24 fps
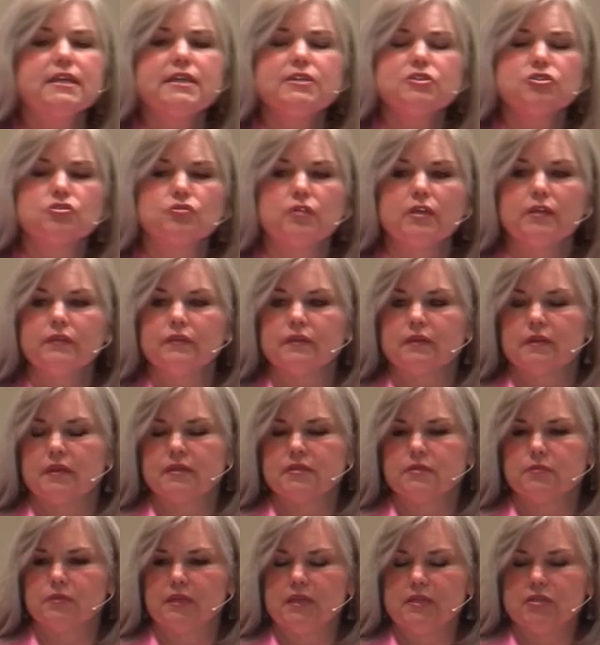he, strengthens
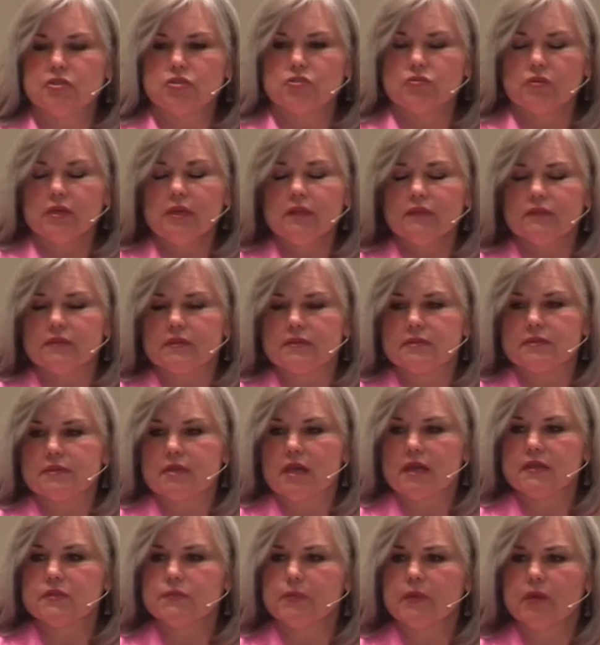us, he strengthens
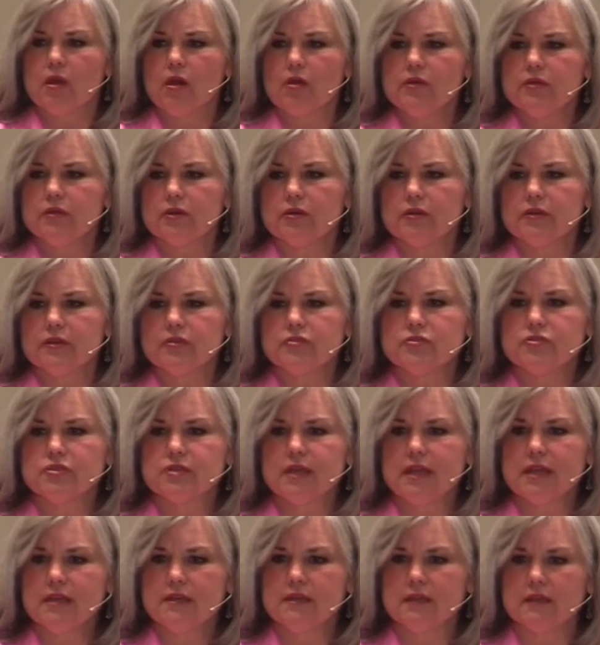us beyond our
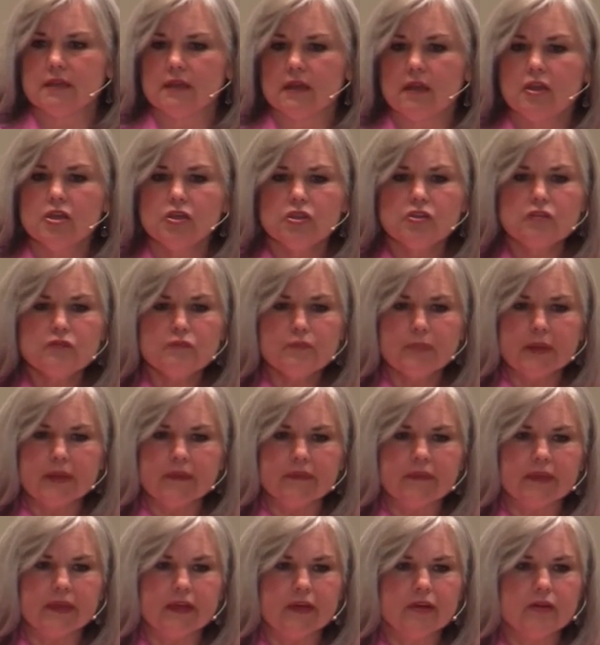understanding. You've
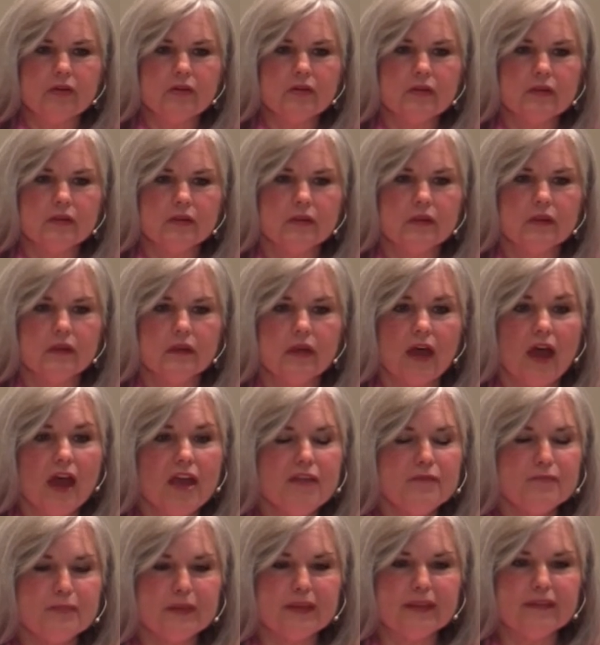been there.
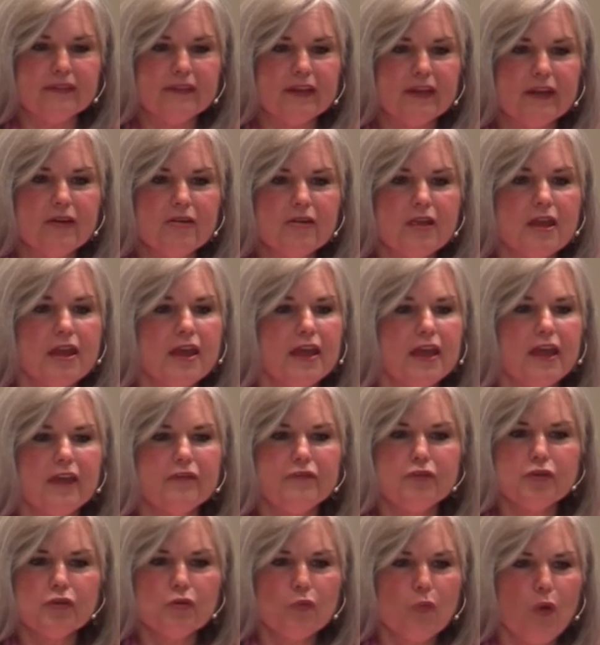I've been there.
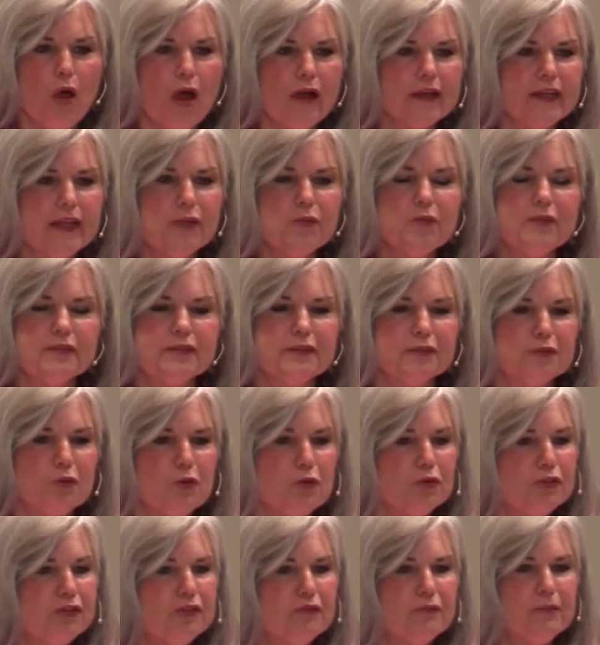If you're walking with the
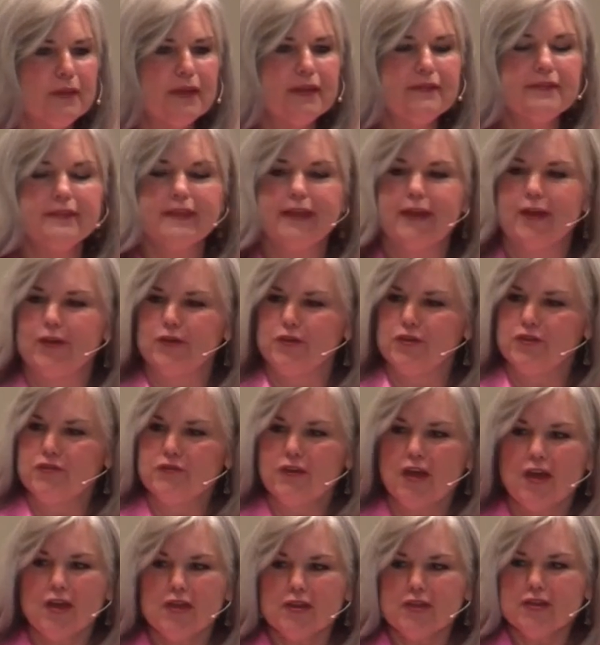Lord, you've been there.
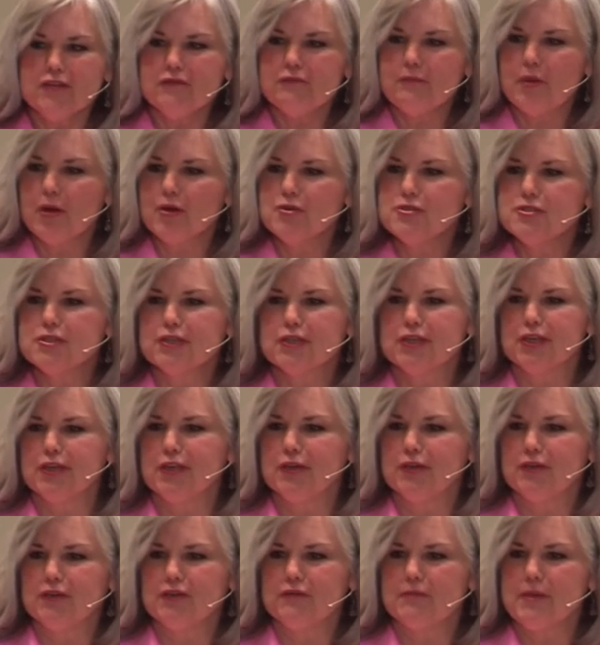You've, you've,
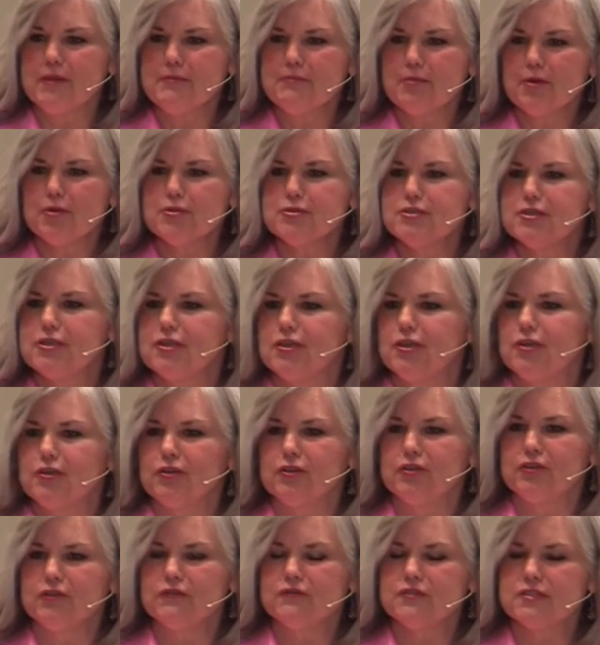persecute, you've been
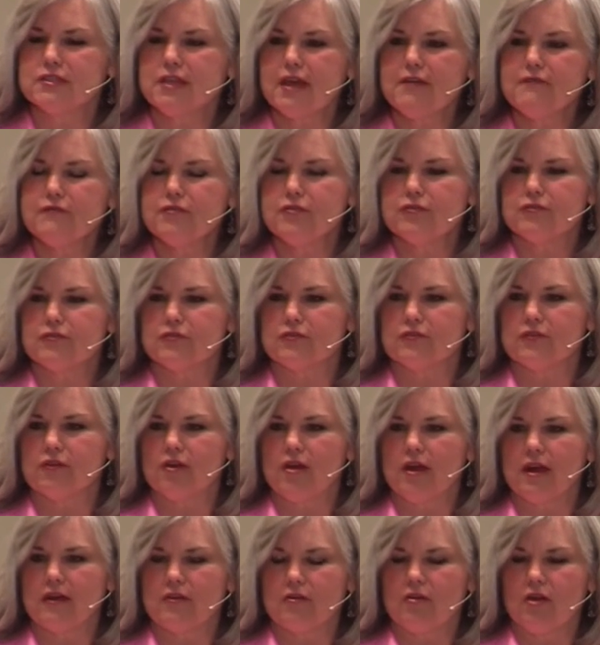persecuted. You've suffered for
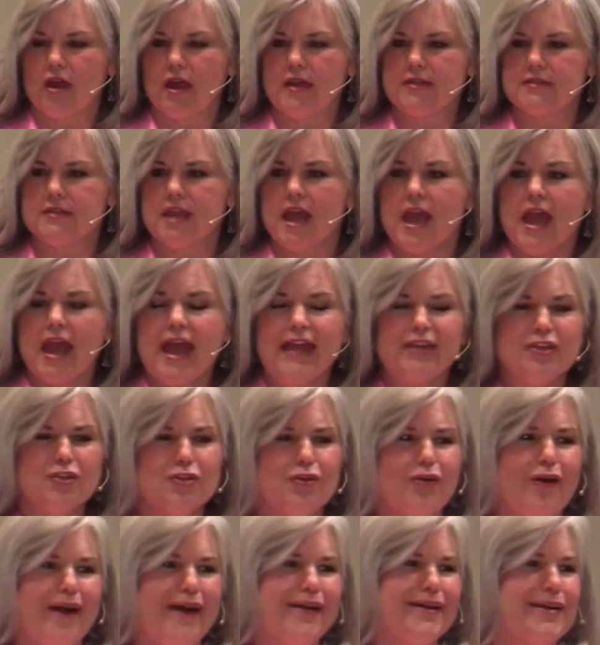Christ. And you
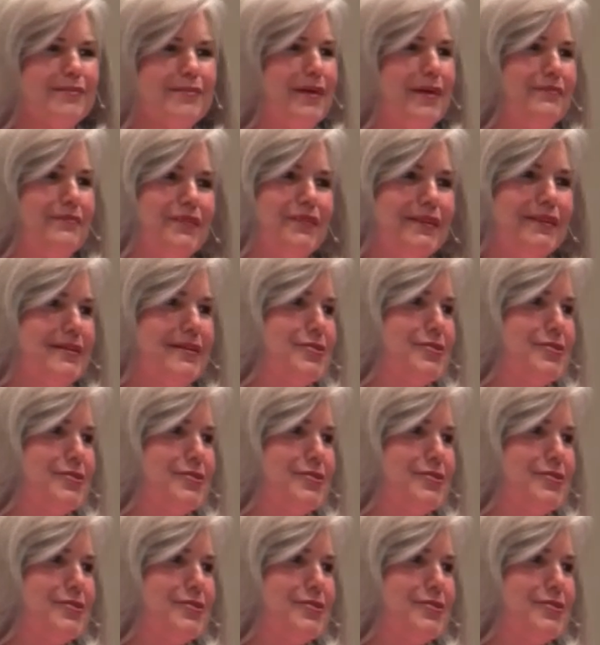go, how come I'm feeling